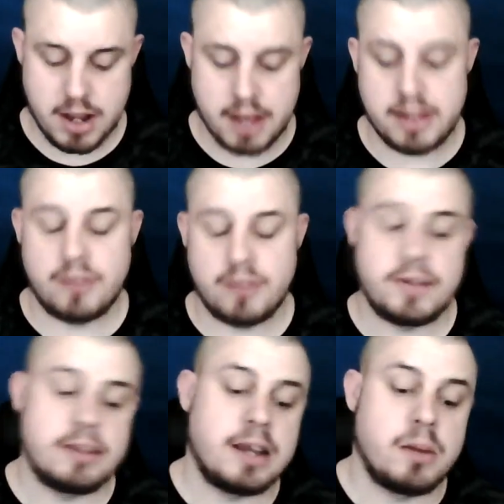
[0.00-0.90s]
and then I
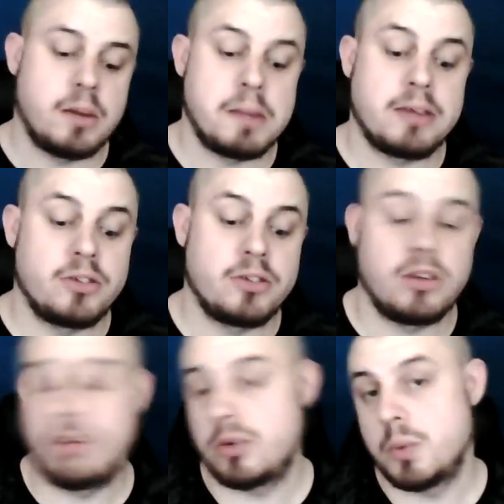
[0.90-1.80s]
found it out Amanda's no
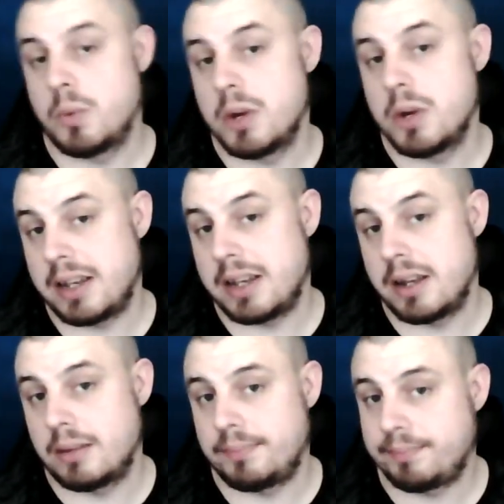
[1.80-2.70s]
longer working
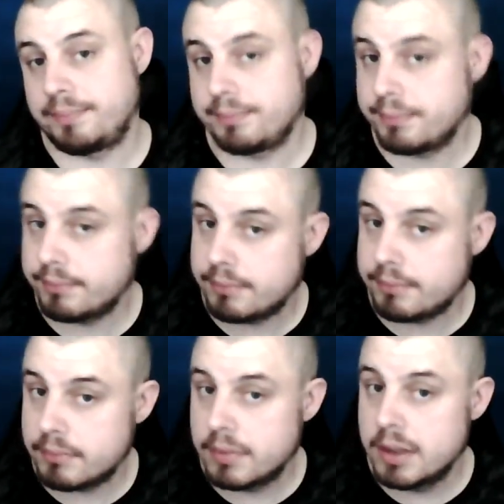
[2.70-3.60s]
there,
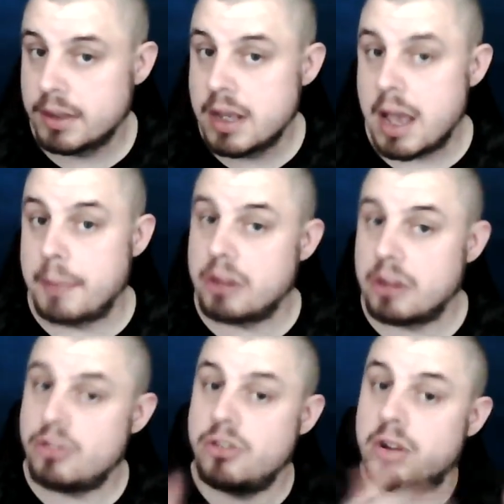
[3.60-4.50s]
and
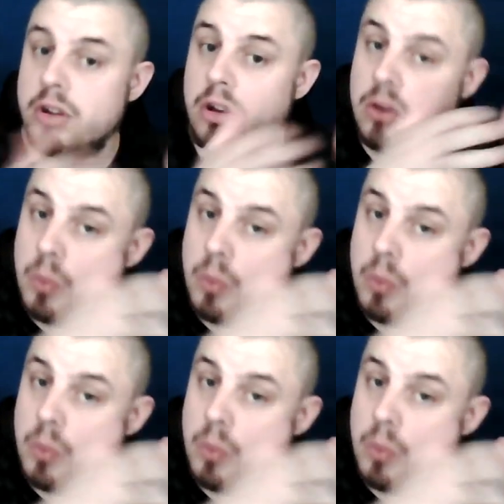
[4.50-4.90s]
because she no longer